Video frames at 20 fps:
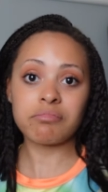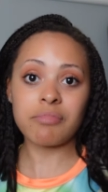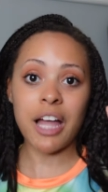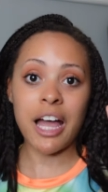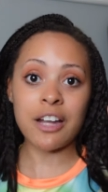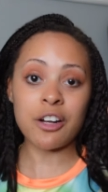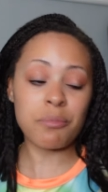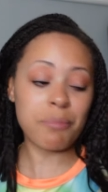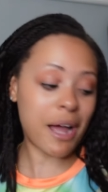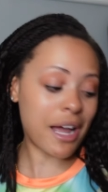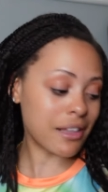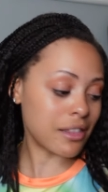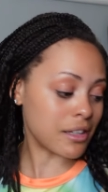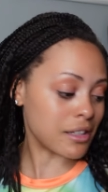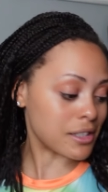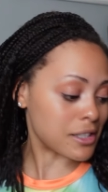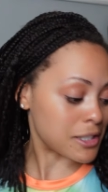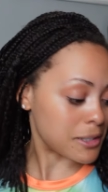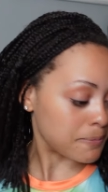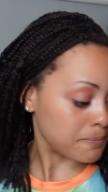I don't mind
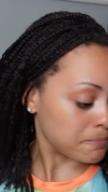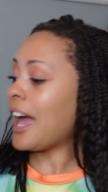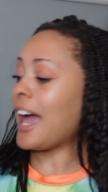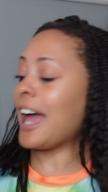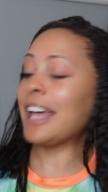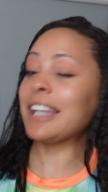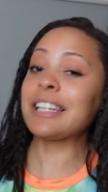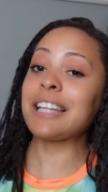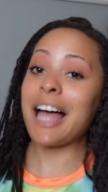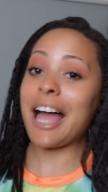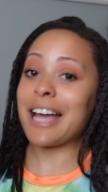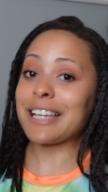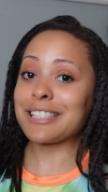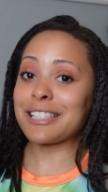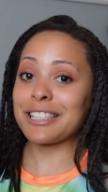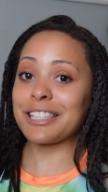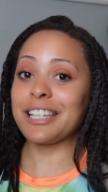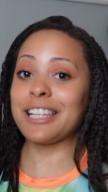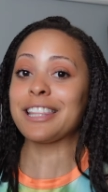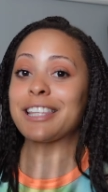this. And
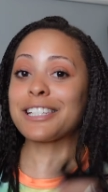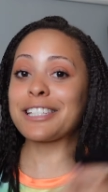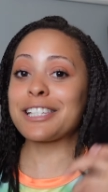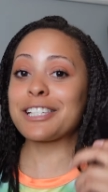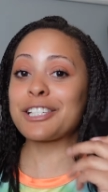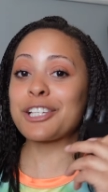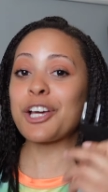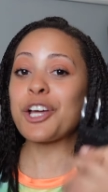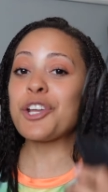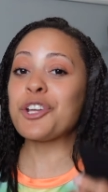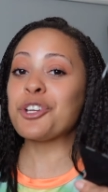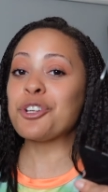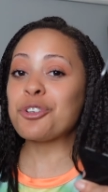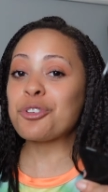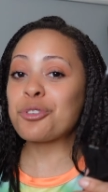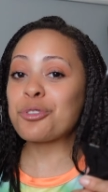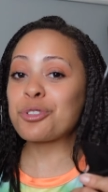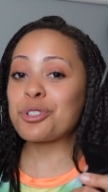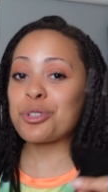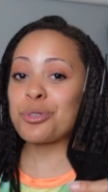lastly, this is a
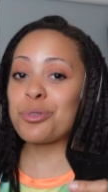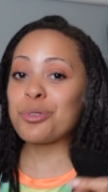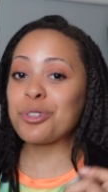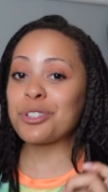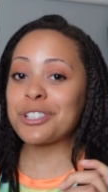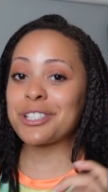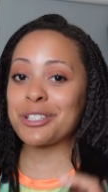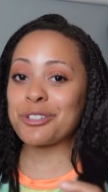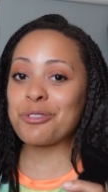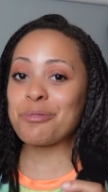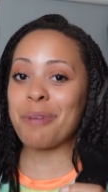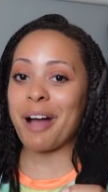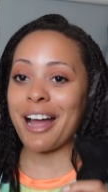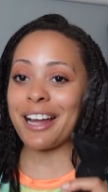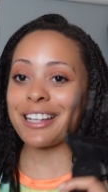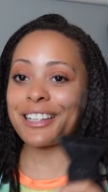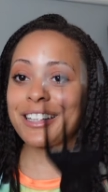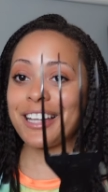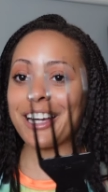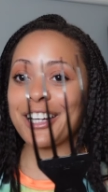new tool to
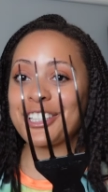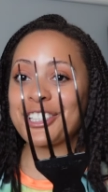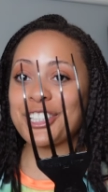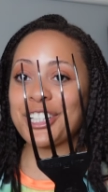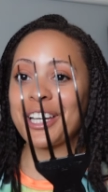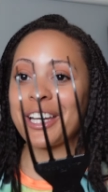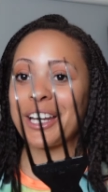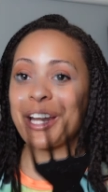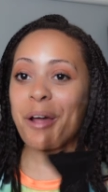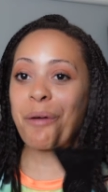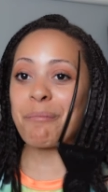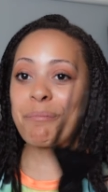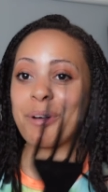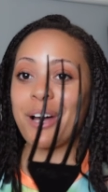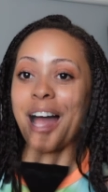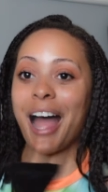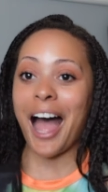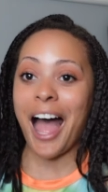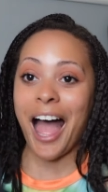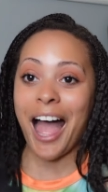my collection,
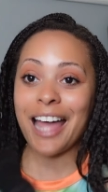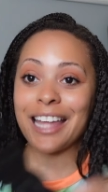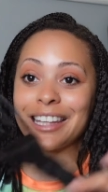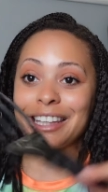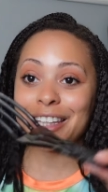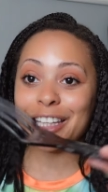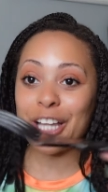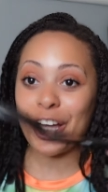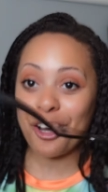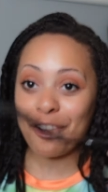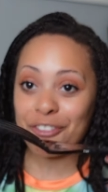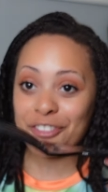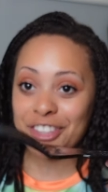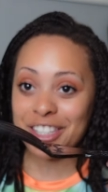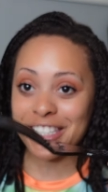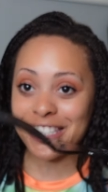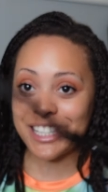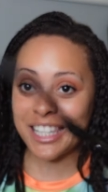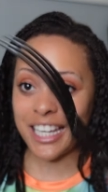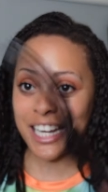but I love
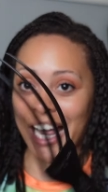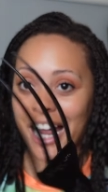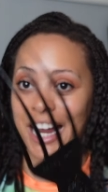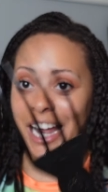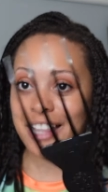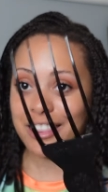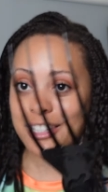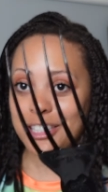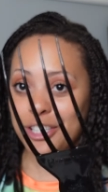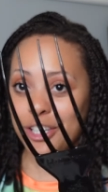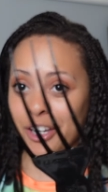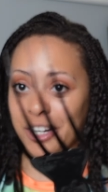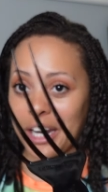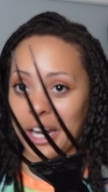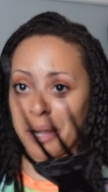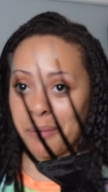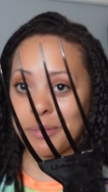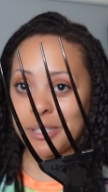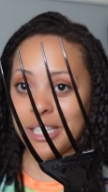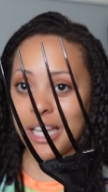this thing. I got this on
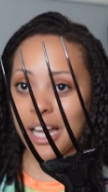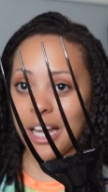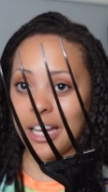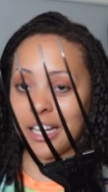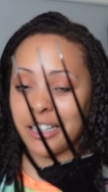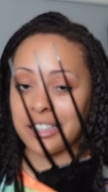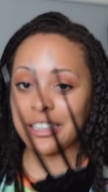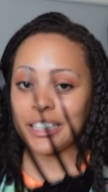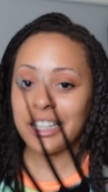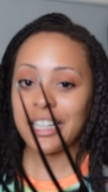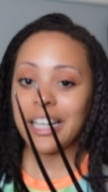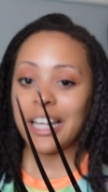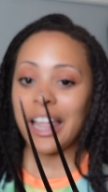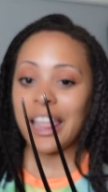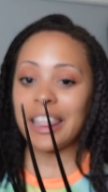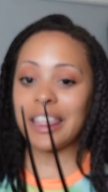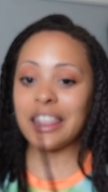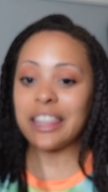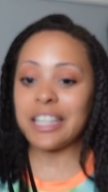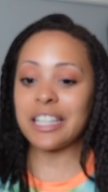Amazon.
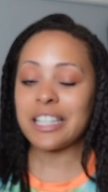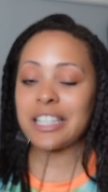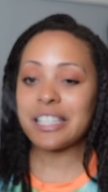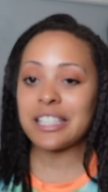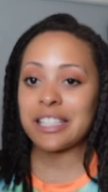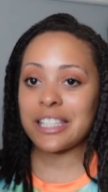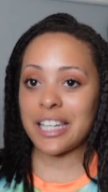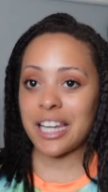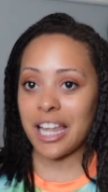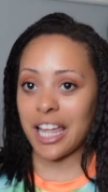This